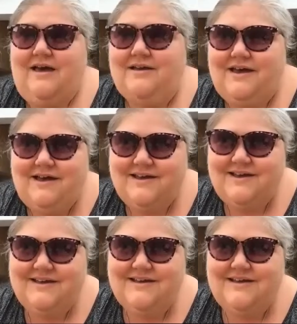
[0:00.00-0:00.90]
Yeah, yeah.
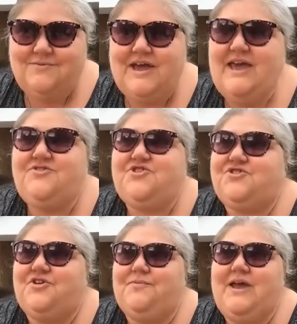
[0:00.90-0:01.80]
Well,
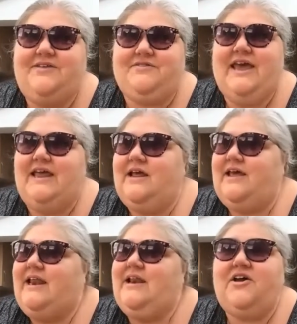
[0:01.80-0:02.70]

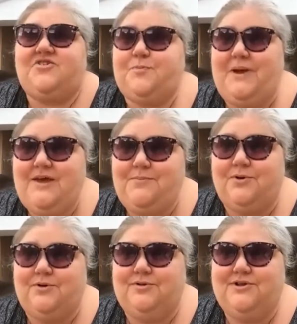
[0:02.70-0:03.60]
he likes
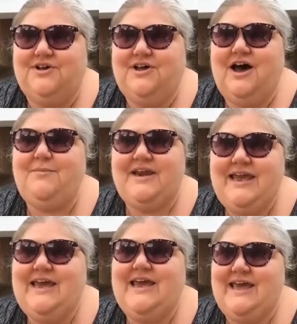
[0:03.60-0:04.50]
people. I mean,
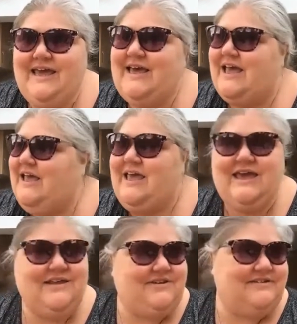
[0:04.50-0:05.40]

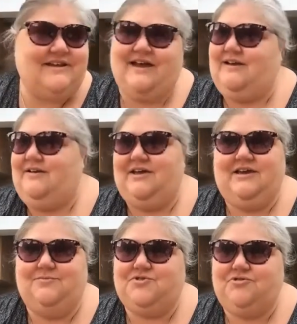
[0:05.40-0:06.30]
he is exactly like he
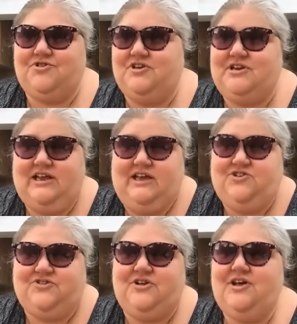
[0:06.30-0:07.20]
comes across on the telly. He
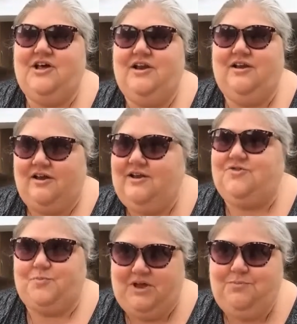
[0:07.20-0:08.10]
just
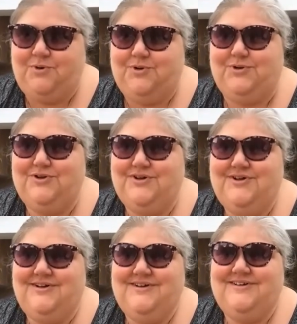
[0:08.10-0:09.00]
likes people.
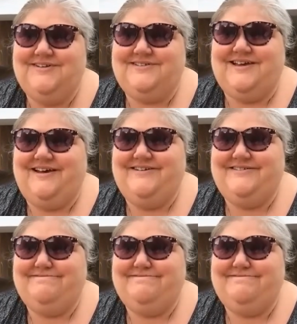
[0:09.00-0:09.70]
So,